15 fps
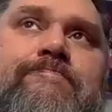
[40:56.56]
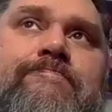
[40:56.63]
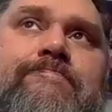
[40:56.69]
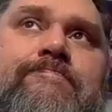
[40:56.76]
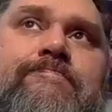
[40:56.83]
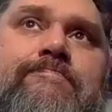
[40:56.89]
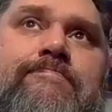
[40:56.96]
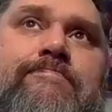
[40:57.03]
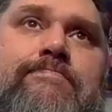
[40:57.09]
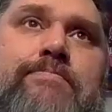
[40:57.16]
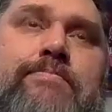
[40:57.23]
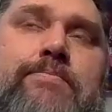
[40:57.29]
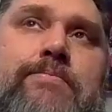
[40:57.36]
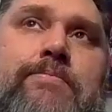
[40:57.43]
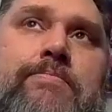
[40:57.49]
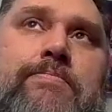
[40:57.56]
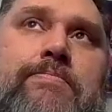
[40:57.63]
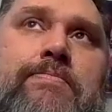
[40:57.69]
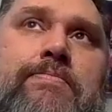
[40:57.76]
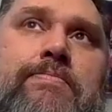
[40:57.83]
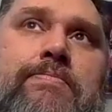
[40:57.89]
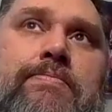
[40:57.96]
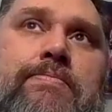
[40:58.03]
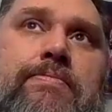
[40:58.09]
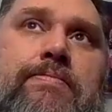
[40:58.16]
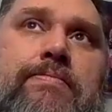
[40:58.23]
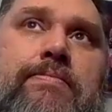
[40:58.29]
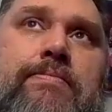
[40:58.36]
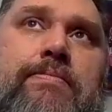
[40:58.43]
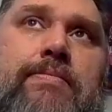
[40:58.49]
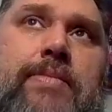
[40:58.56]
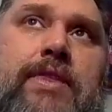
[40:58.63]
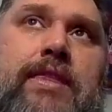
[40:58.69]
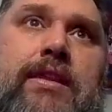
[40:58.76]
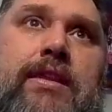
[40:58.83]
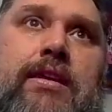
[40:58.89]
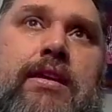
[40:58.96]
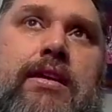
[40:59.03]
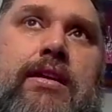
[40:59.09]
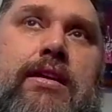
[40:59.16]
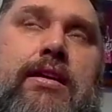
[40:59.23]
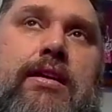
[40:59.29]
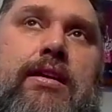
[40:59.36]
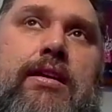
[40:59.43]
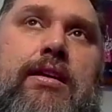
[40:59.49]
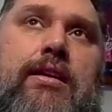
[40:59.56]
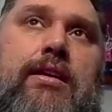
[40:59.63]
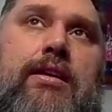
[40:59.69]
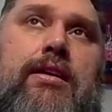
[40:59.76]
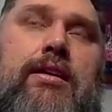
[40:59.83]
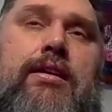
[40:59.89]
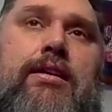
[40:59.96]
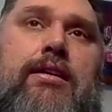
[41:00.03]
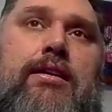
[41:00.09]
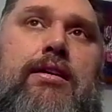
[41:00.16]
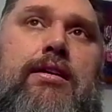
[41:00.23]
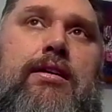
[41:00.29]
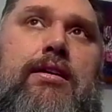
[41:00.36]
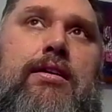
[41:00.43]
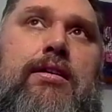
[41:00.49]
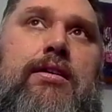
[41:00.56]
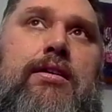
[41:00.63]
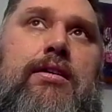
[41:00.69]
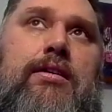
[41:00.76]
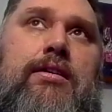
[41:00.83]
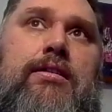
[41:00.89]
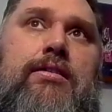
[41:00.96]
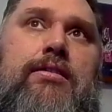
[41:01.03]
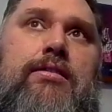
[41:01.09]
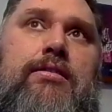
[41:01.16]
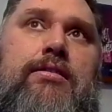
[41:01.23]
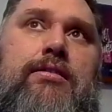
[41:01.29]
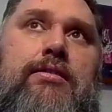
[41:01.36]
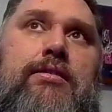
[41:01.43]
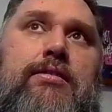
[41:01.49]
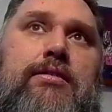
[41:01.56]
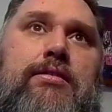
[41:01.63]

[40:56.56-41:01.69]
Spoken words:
(silence)